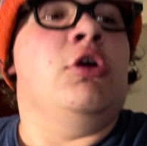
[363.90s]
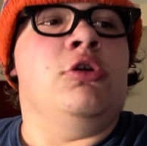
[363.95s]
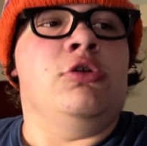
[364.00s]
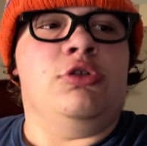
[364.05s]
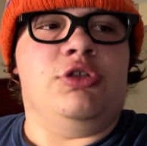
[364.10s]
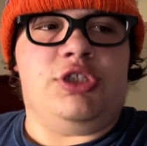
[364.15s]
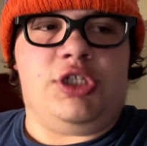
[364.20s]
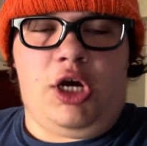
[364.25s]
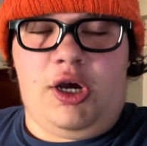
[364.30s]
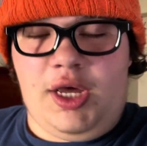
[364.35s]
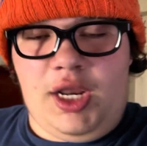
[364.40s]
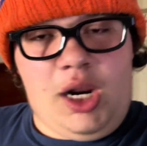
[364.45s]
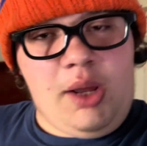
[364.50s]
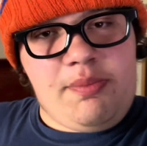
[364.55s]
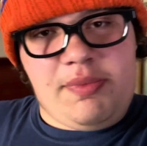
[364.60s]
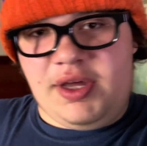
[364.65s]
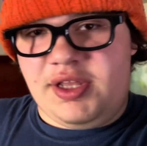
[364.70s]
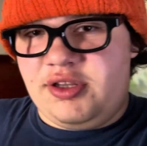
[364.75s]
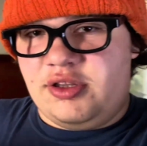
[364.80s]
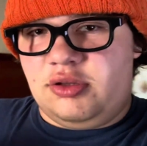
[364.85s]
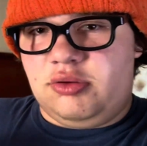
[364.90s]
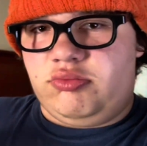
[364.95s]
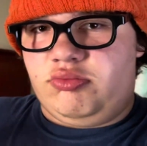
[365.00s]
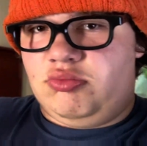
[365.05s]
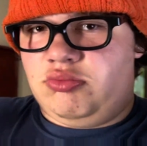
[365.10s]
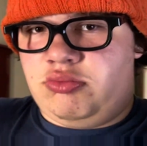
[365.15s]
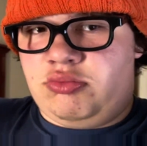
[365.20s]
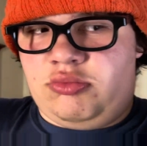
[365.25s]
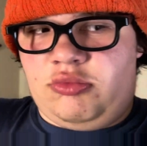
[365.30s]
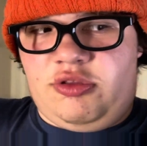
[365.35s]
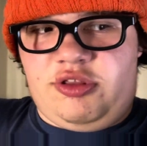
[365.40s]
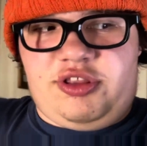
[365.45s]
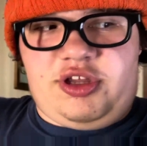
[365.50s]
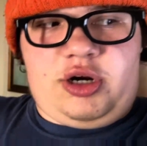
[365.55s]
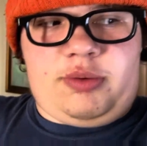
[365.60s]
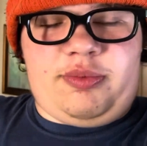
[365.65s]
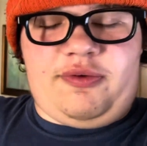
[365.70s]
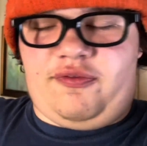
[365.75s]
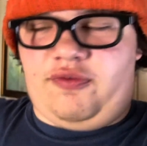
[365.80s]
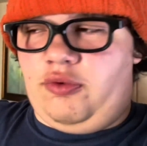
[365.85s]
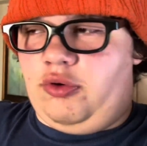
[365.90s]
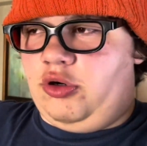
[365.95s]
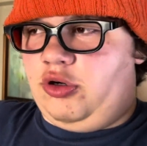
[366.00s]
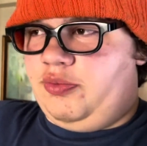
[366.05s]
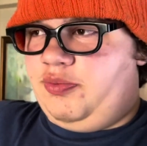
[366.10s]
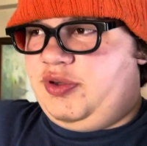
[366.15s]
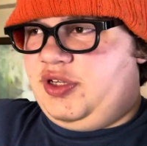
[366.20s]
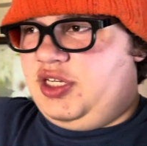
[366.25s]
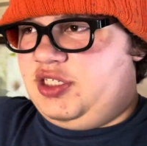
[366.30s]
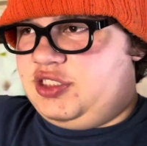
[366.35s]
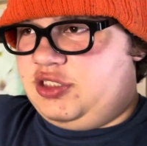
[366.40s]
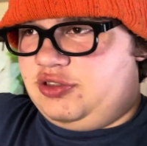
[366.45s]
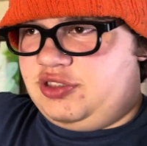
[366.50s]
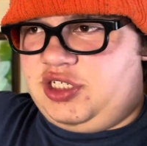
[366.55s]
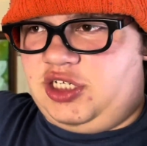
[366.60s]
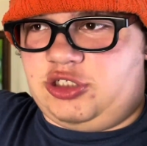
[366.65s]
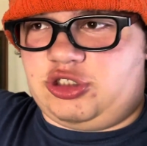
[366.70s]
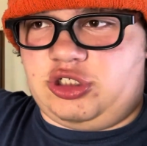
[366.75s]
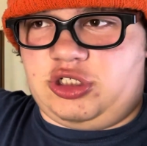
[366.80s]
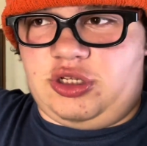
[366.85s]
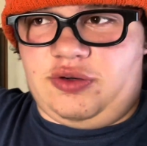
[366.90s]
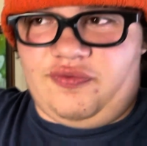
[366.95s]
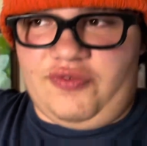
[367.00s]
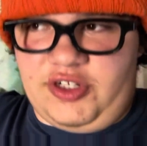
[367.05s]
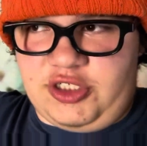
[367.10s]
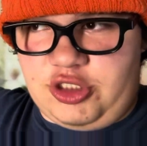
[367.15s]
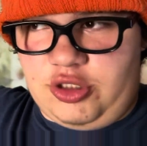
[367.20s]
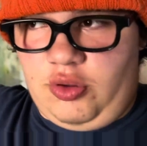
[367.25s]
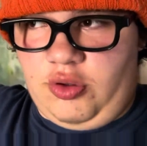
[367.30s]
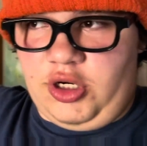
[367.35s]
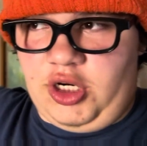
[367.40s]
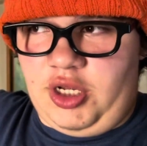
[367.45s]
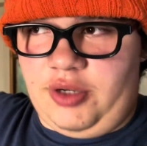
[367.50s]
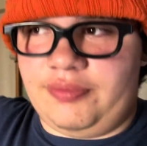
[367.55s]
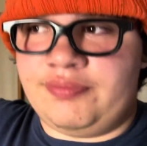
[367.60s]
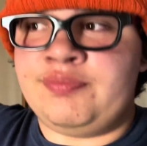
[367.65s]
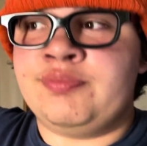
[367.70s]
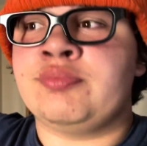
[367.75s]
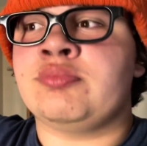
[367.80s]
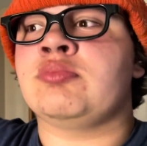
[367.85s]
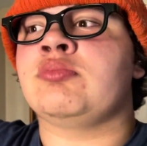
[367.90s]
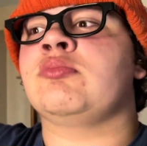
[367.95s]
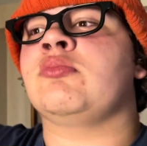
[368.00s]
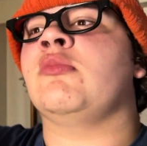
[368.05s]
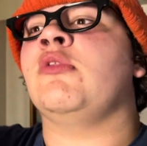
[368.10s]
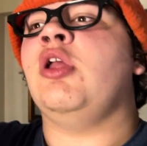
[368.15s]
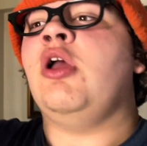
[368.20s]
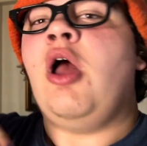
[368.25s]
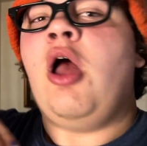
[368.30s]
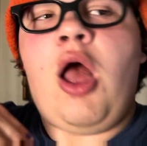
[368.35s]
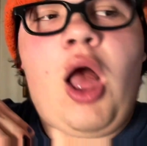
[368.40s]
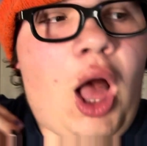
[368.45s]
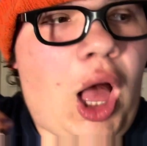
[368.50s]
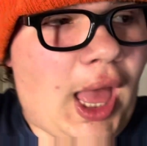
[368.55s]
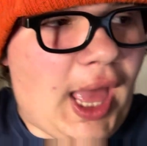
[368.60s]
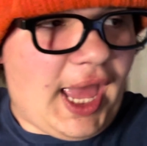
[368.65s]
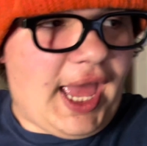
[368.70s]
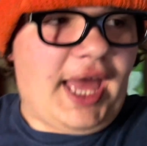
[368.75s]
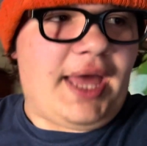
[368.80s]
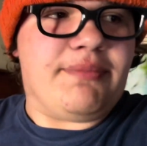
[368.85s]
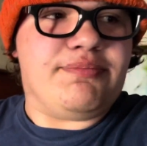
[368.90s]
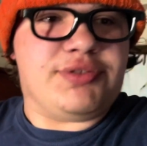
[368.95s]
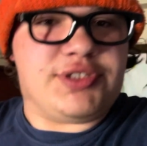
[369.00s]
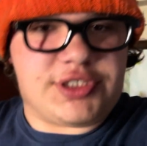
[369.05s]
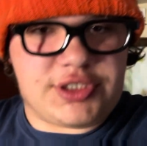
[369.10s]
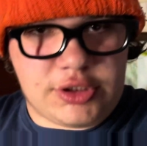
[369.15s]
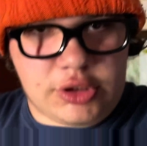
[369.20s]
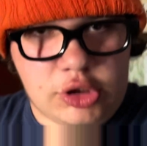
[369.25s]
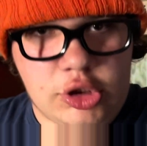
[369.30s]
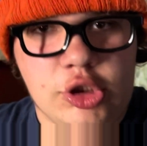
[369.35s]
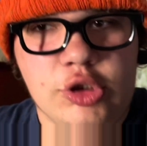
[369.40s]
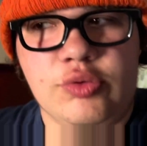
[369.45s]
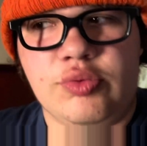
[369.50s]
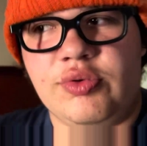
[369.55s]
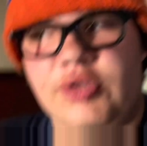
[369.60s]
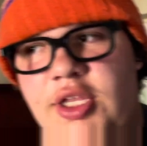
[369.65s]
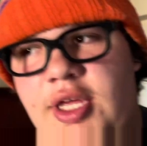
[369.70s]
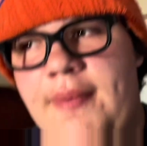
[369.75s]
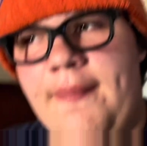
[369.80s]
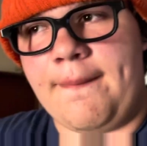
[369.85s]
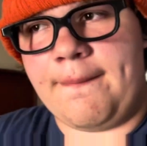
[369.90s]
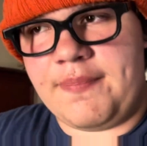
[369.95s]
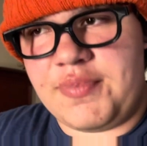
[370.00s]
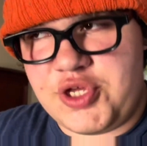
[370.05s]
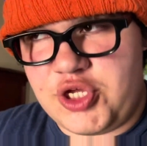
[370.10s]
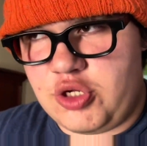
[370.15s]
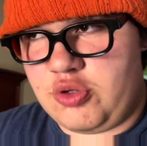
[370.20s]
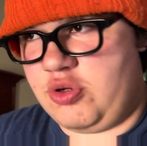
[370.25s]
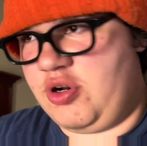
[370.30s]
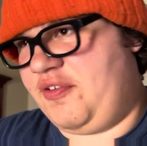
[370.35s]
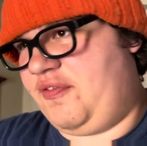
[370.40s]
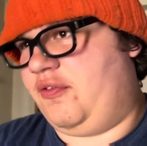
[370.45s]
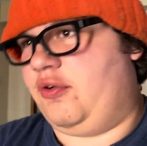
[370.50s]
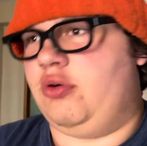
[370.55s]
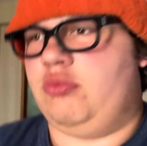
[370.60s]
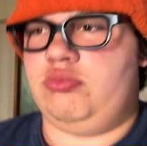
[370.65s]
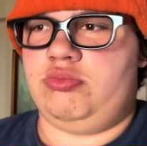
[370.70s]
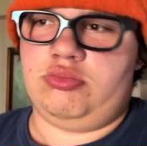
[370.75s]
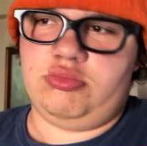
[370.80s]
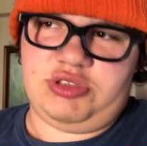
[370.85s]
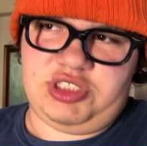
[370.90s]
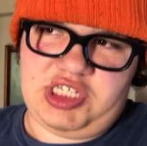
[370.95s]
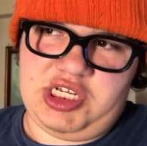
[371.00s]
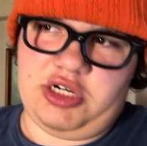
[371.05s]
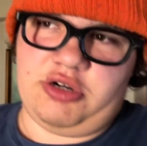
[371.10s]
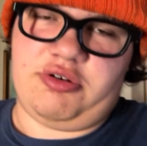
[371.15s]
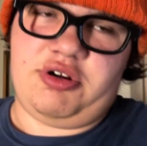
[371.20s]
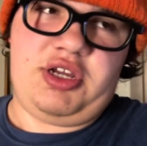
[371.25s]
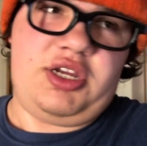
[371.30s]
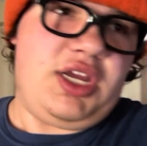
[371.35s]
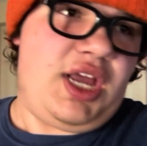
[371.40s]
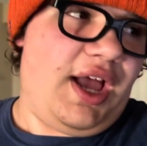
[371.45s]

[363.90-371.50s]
So, and I've been there before because there's actually a convention going on absolutely beautiful scenery.